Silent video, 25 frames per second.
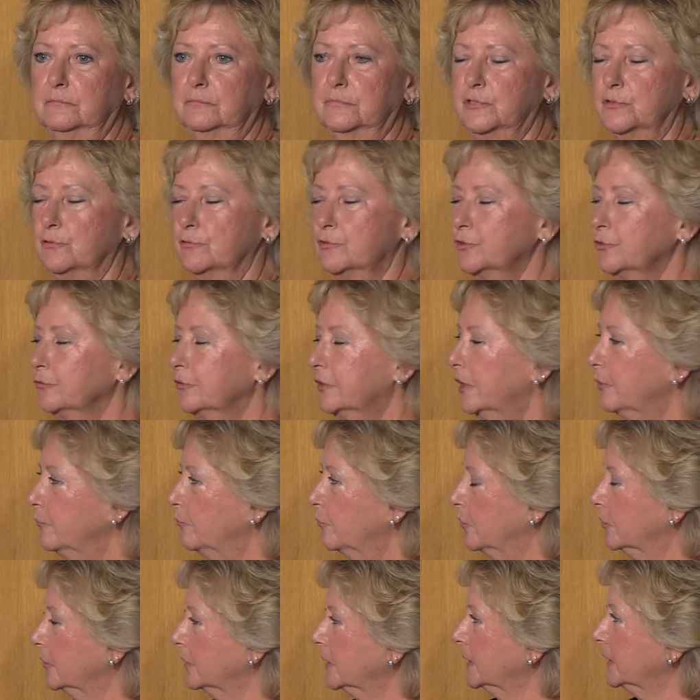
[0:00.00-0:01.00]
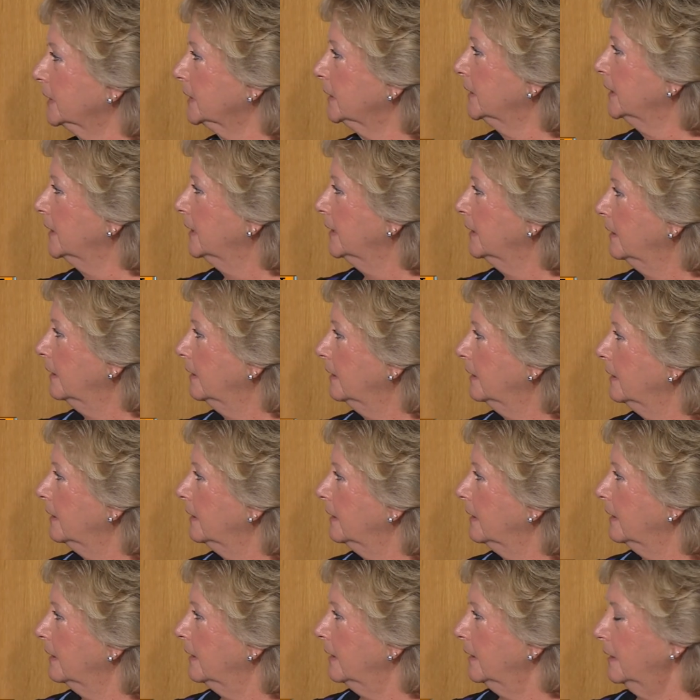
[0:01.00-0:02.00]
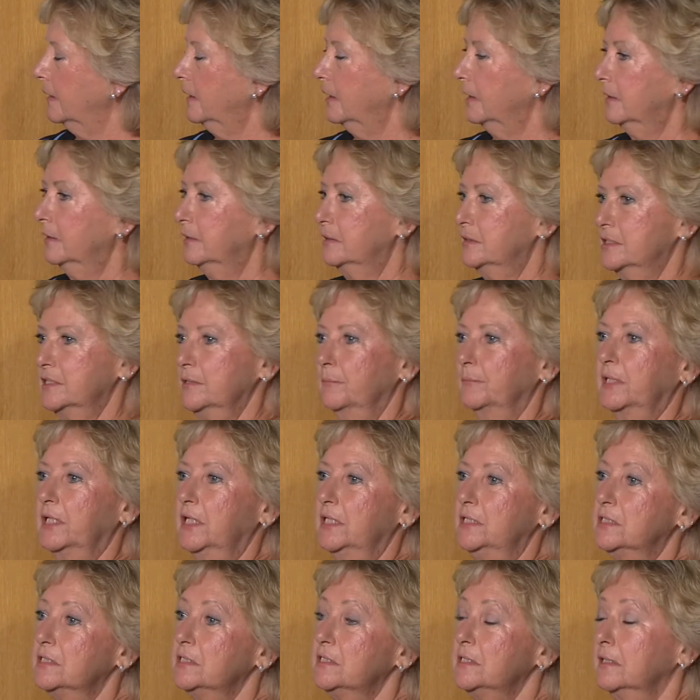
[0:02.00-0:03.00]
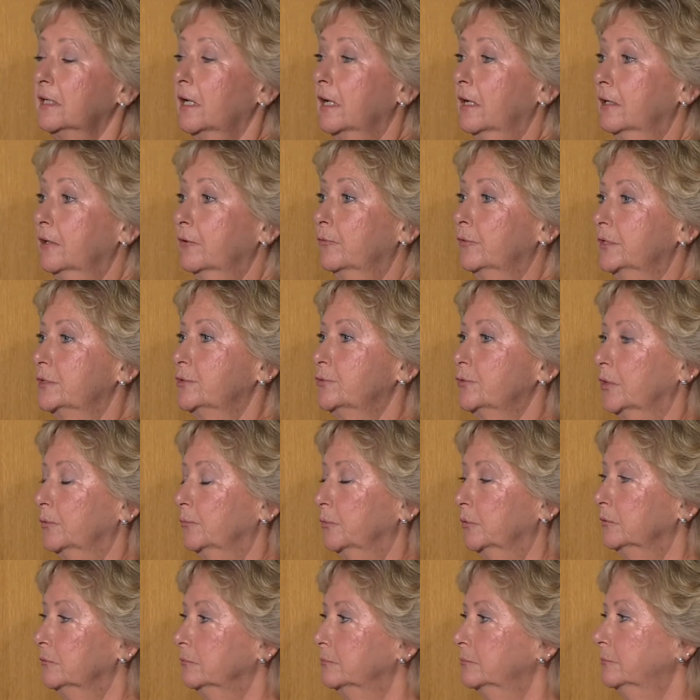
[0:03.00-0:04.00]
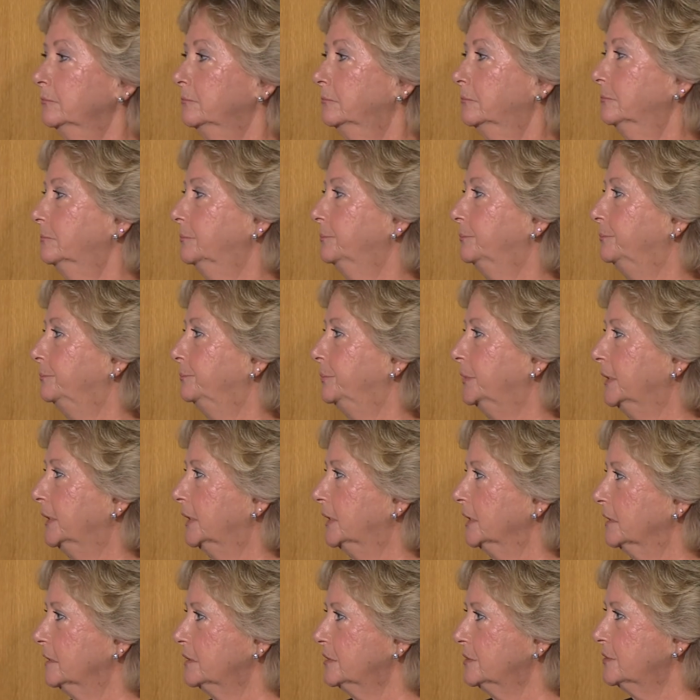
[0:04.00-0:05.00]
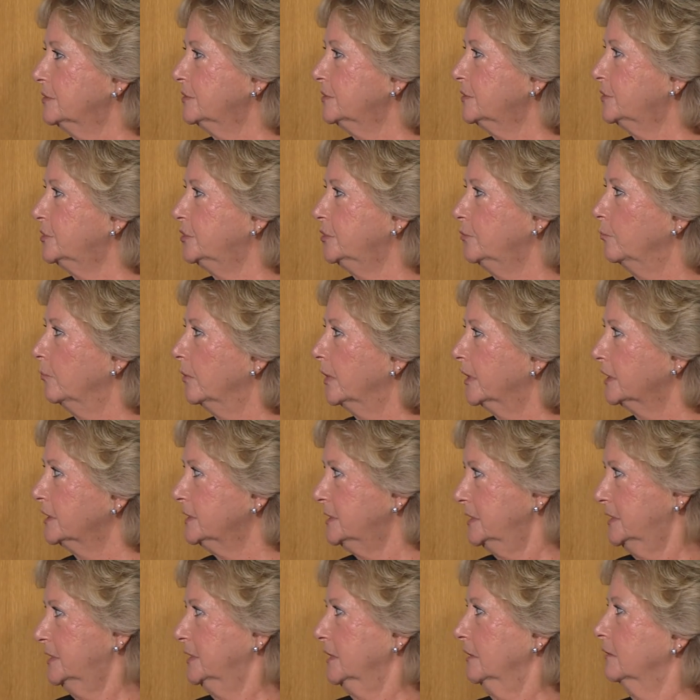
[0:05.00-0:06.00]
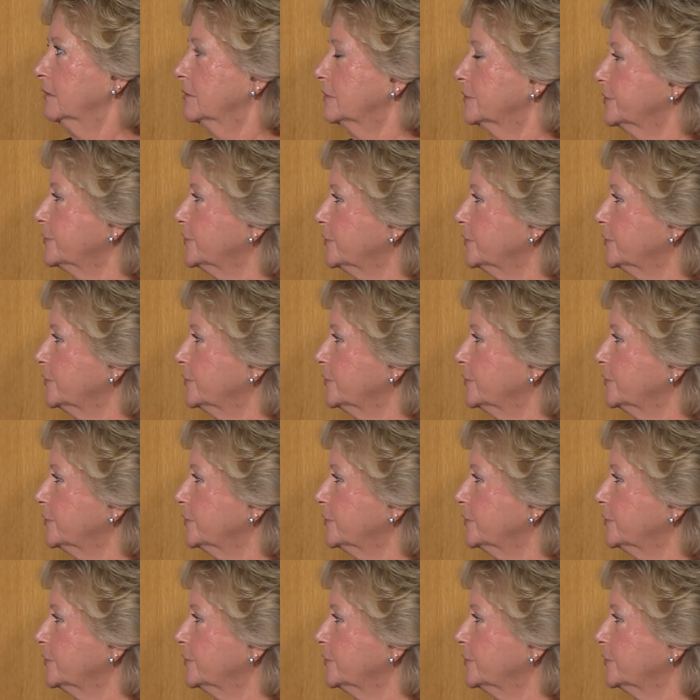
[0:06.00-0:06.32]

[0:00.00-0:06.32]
Social network, and in some cases, it got her in trouble because she wanted to tell her